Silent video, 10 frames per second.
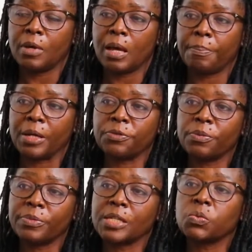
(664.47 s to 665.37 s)
Apart
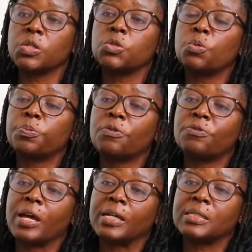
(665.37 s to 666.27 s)
from that, we do
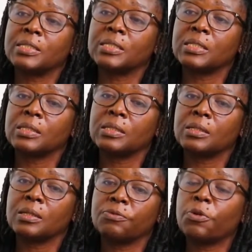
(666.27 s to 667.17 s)
provide
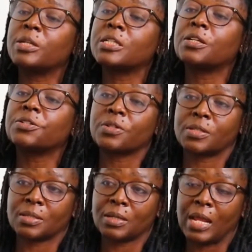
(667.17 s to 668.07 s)
information
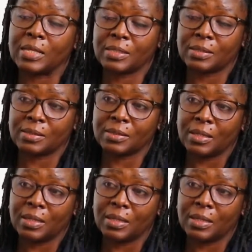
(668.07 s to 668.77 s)
literacy classes.